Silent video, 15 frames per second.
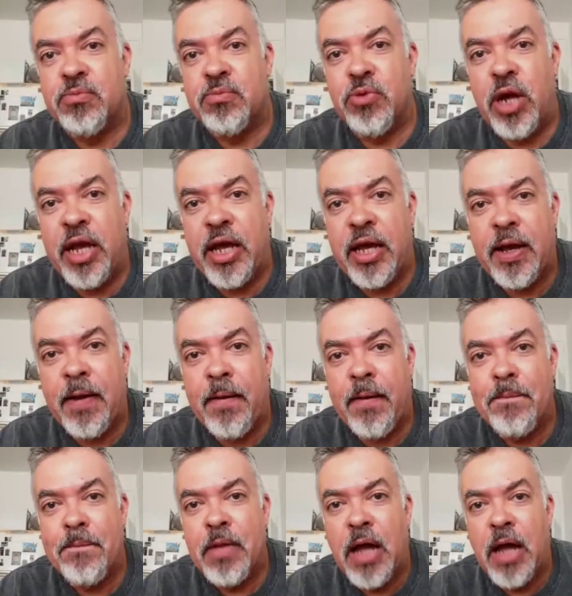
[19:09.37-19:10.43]
uh,
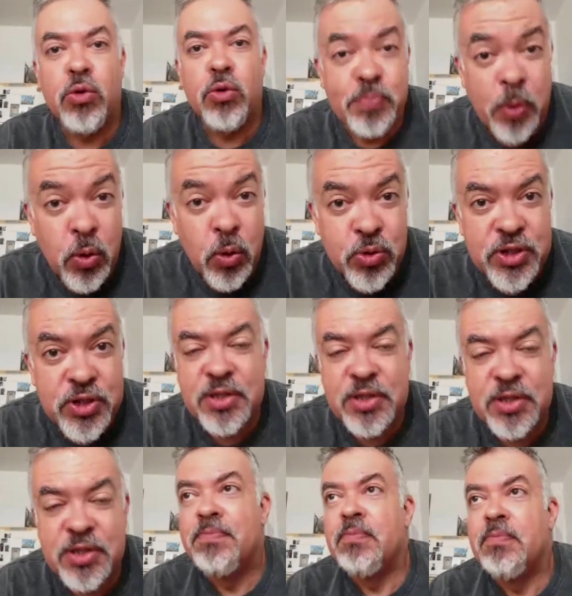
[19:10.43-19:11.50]
outposts.
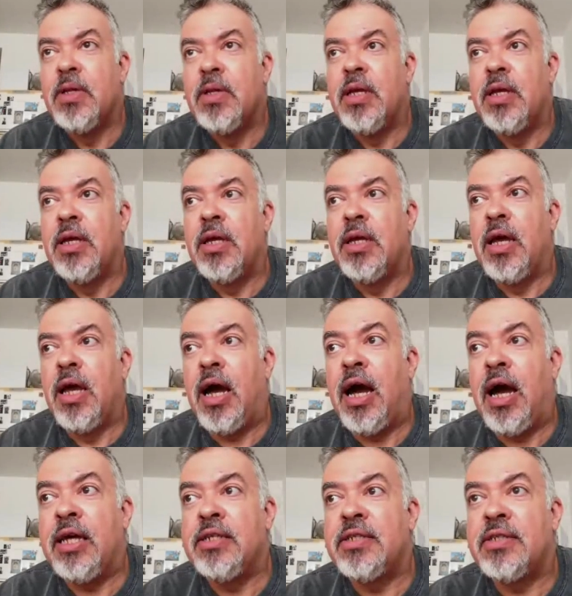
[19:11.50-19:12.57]
I
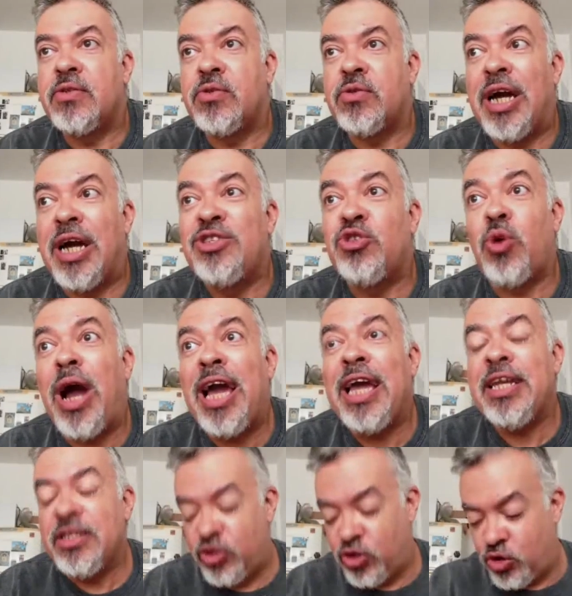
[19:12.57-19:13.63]
I tried
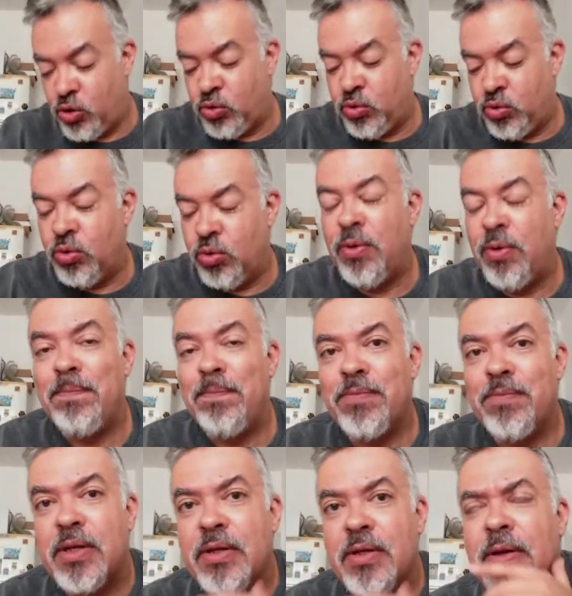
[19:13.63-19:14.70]
to
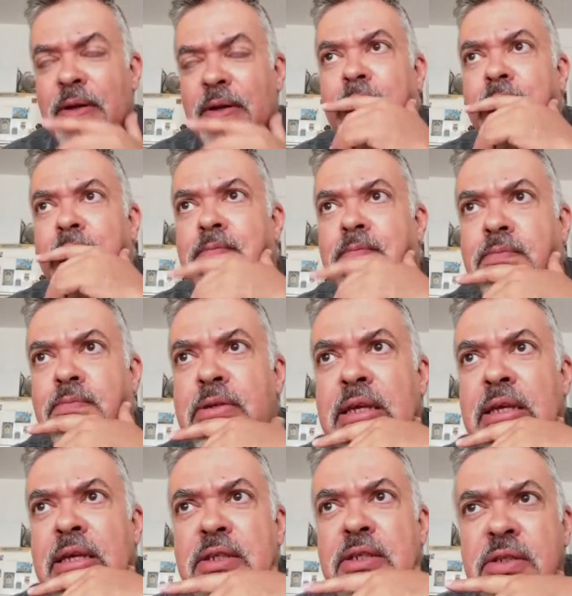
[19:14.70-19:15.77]

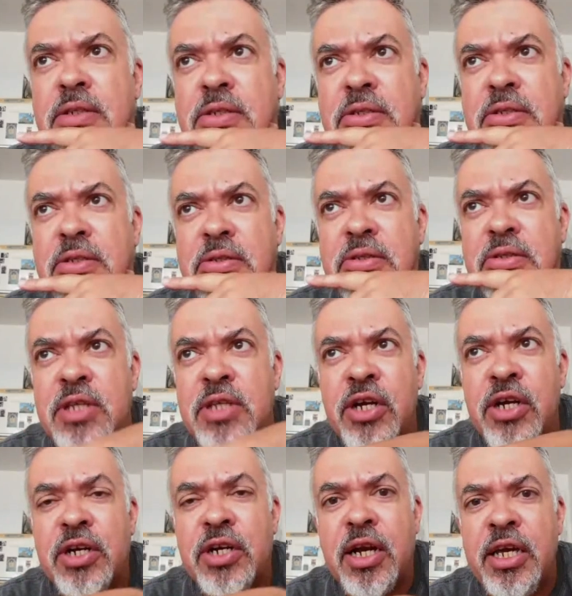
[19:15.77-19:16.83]
steer
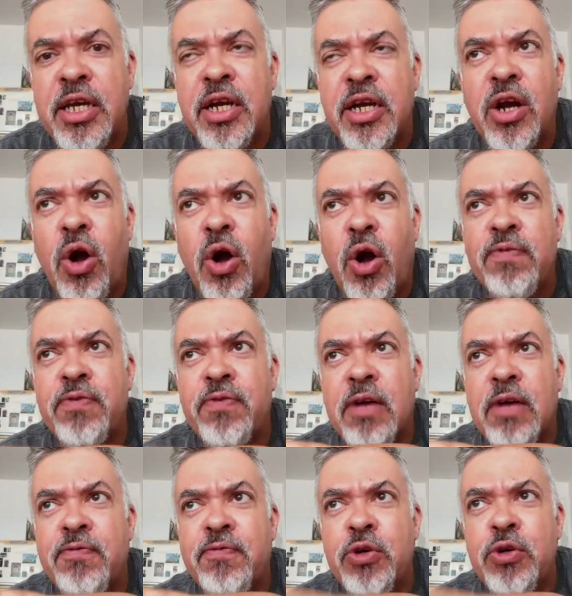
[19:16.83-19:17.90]
clear of a
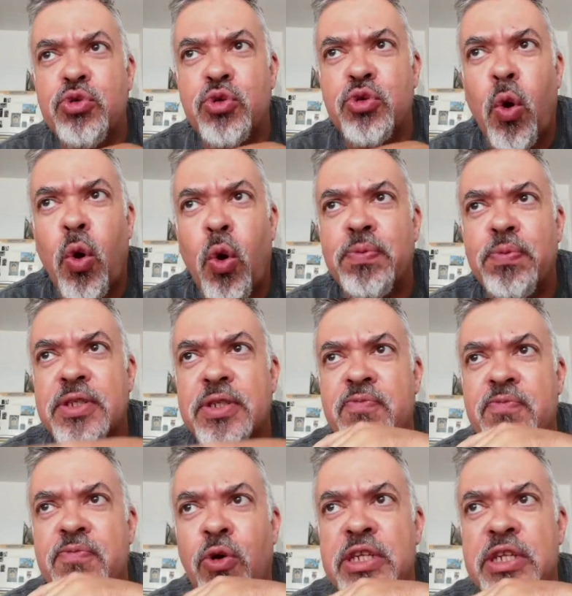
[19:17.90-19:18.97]
few tropes.
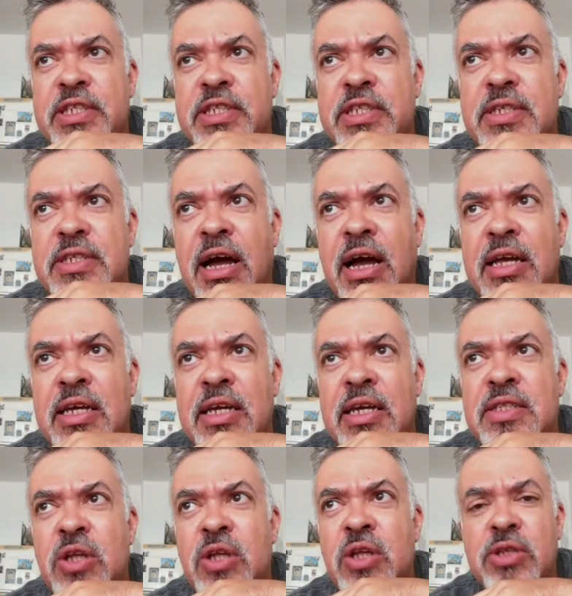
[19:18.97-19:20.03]
For instance, I
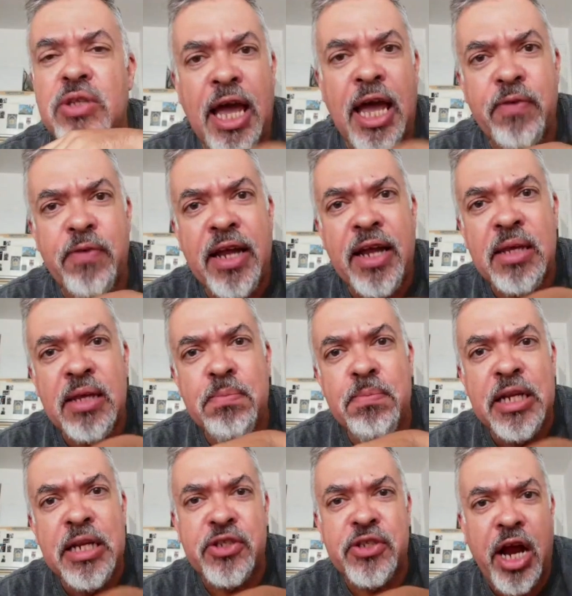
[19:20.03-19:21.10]
don't have any
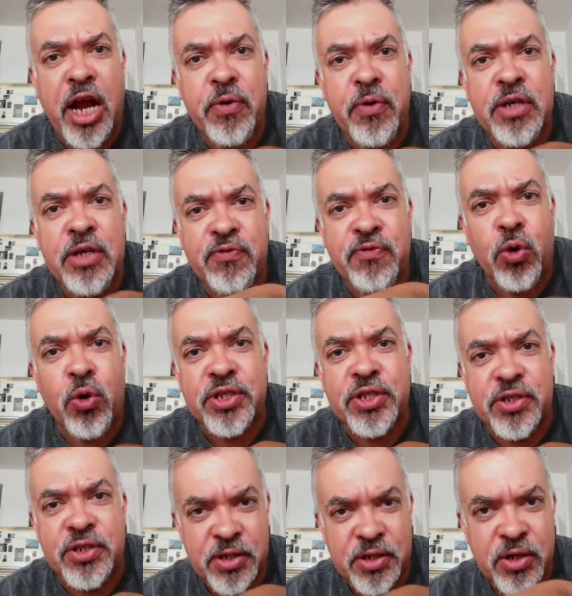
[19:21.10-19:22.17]
military
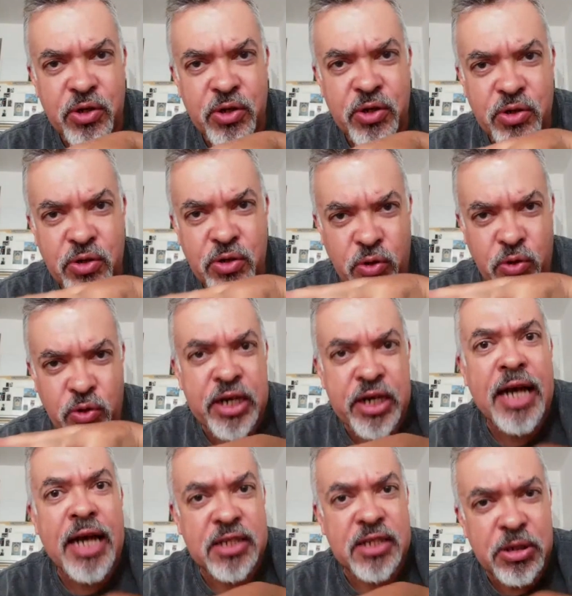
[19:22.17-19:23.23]
forces, organized
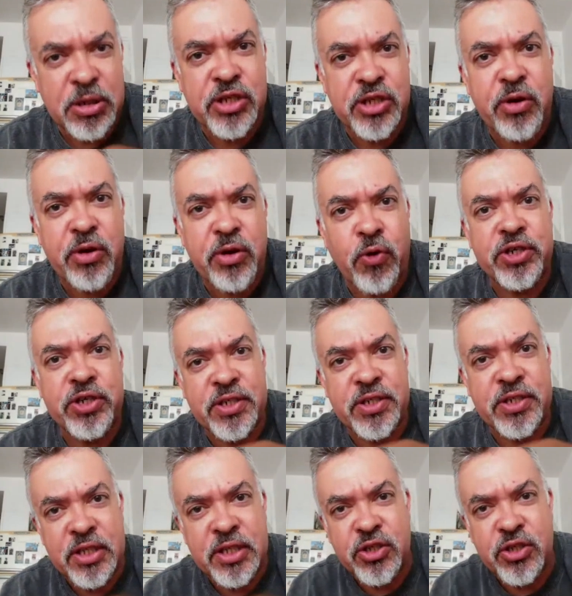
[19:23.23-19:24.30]
military forces
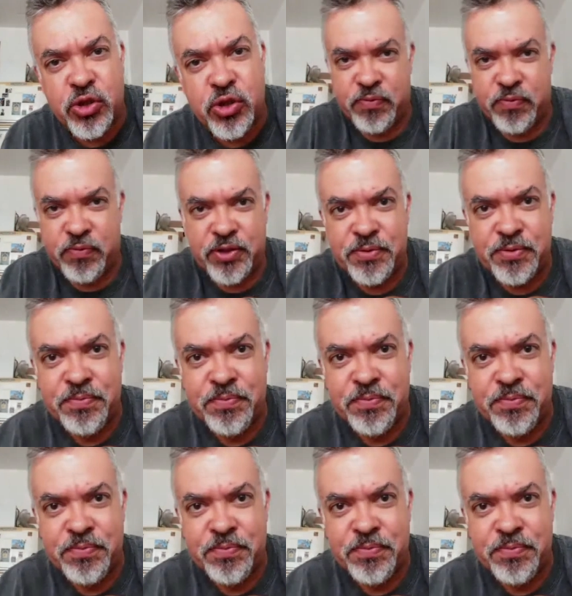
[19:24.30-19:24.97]
in this universe.